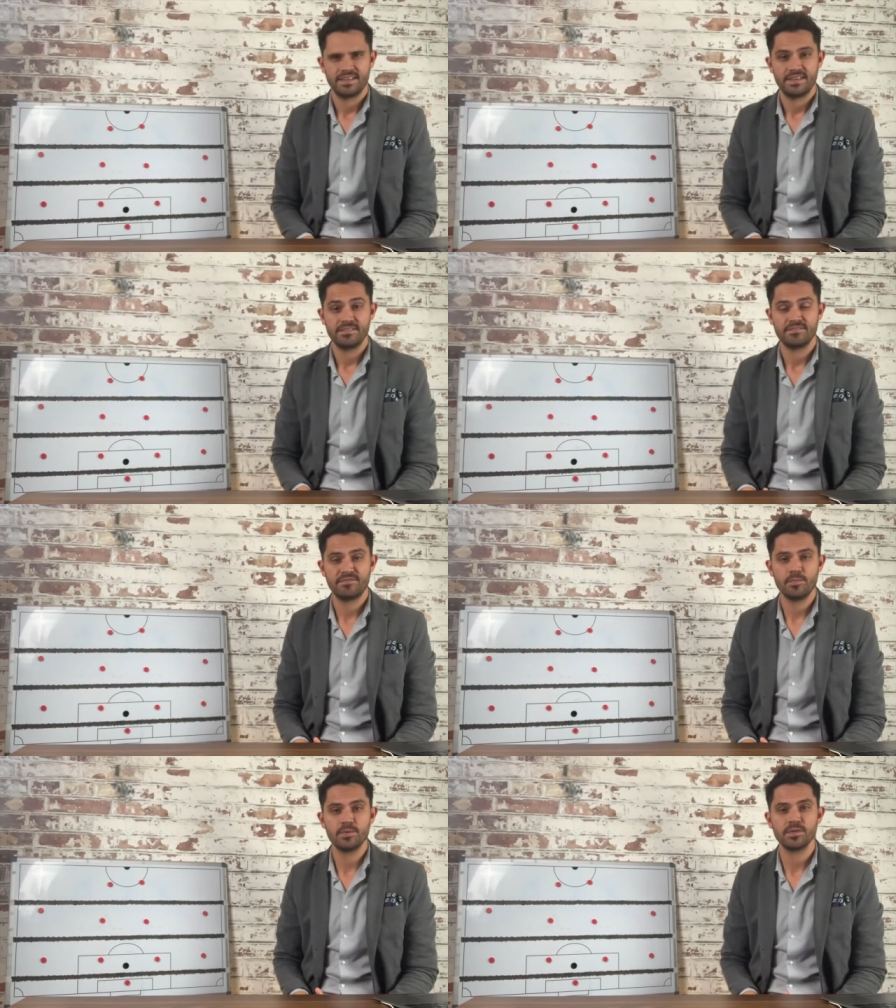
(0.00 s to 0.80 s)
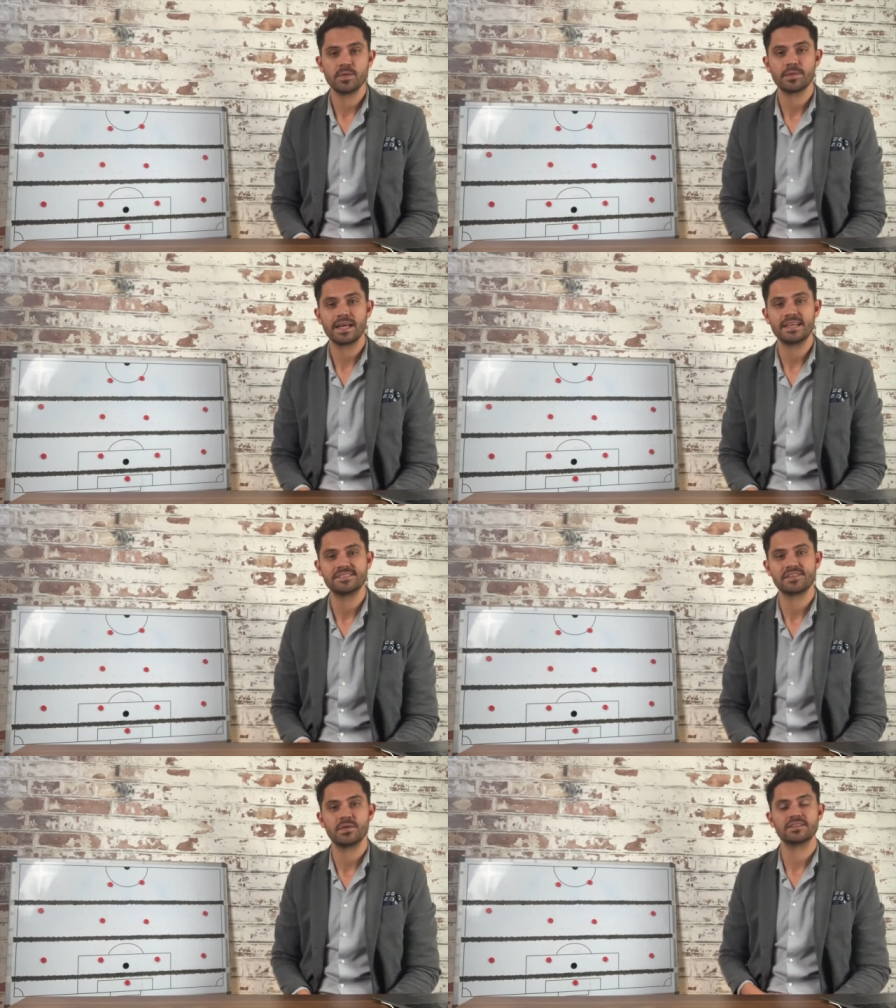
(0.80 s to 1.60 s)
In football, the
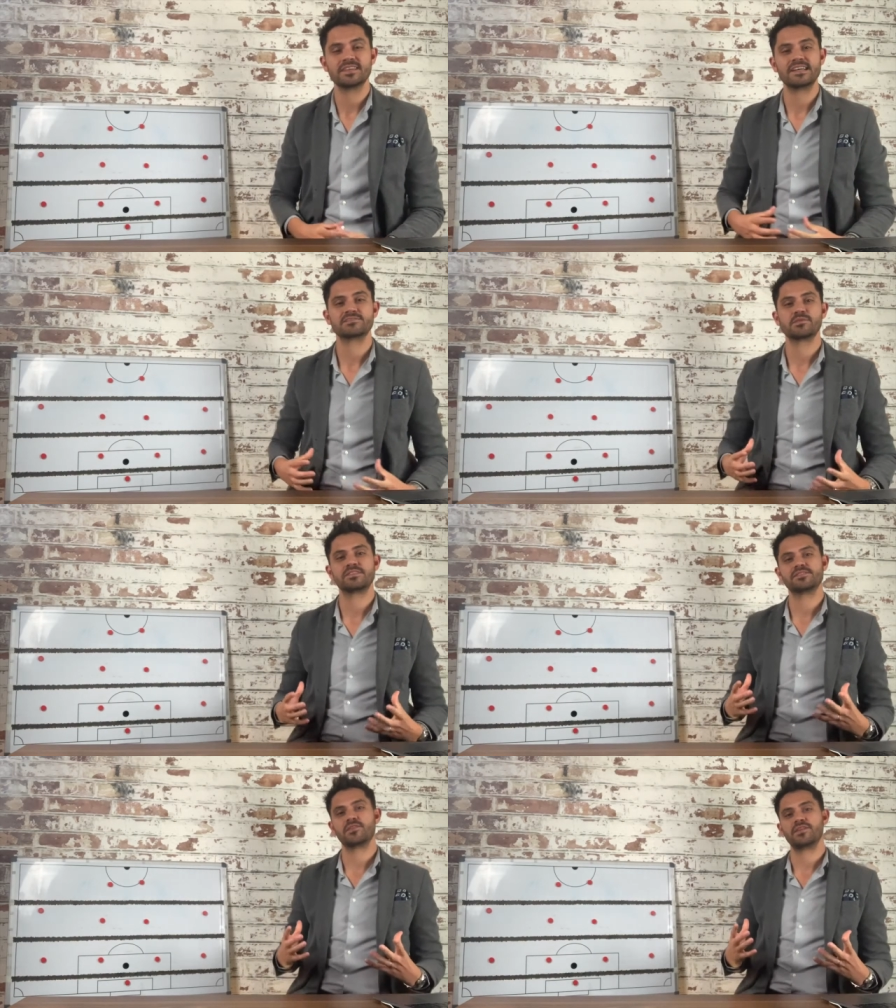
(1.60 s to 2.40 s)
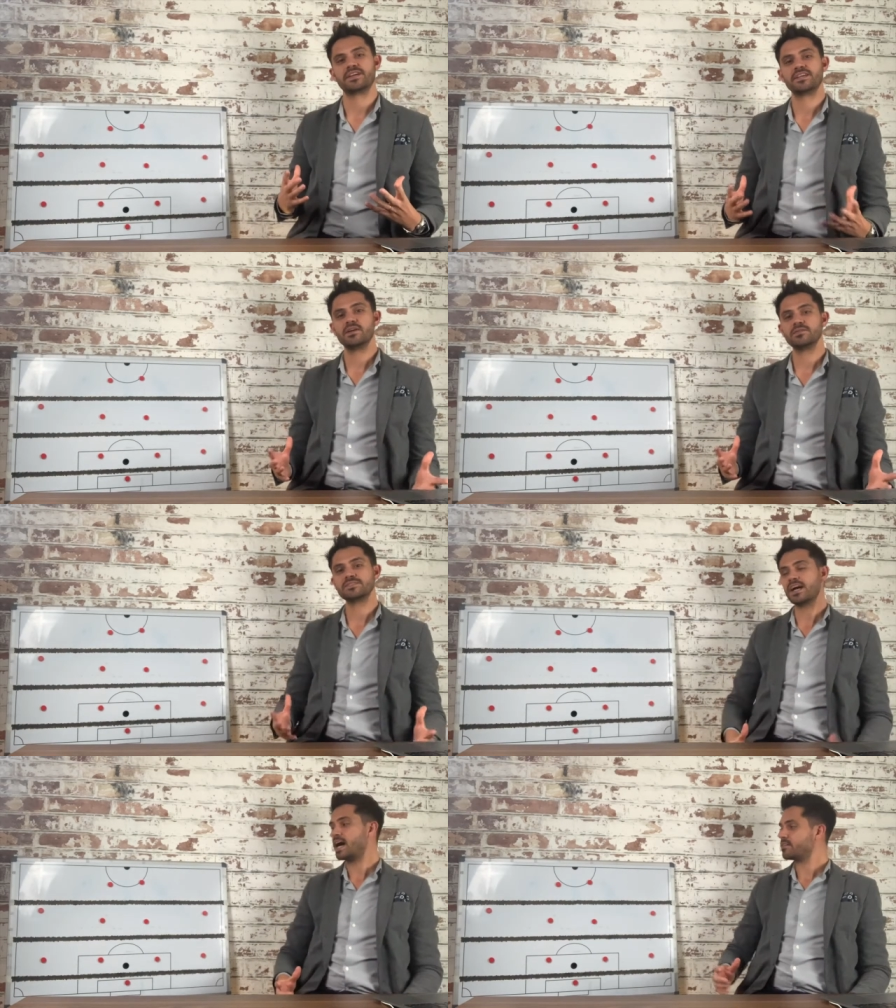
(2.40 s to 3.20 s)
players who are tasked with scoring
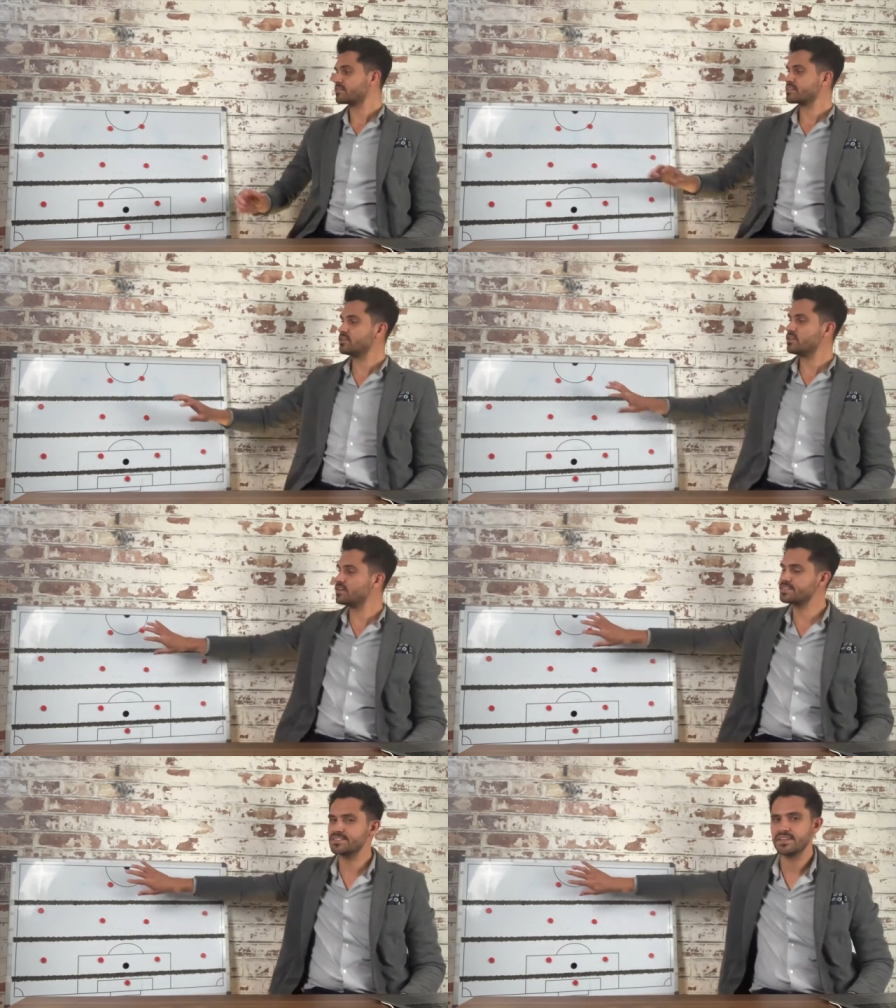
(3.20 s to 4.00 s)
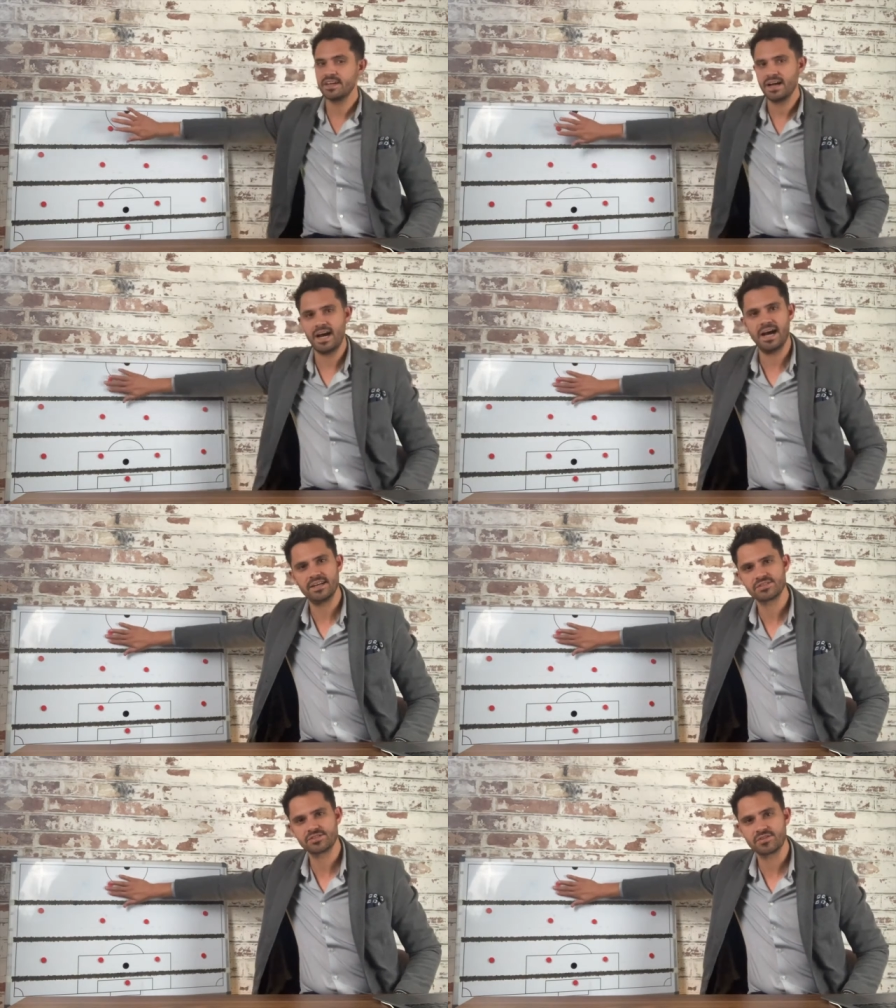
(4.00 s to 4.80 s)
goals are, of course, our
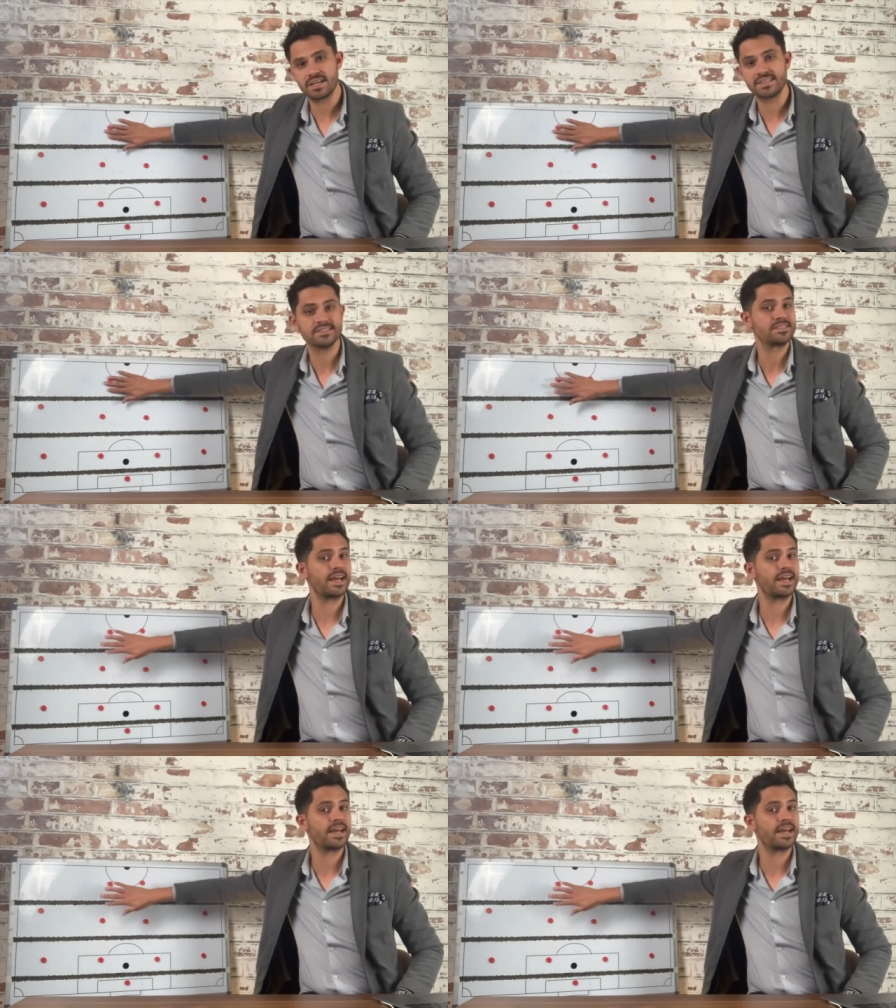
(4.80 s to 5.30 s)
strikers.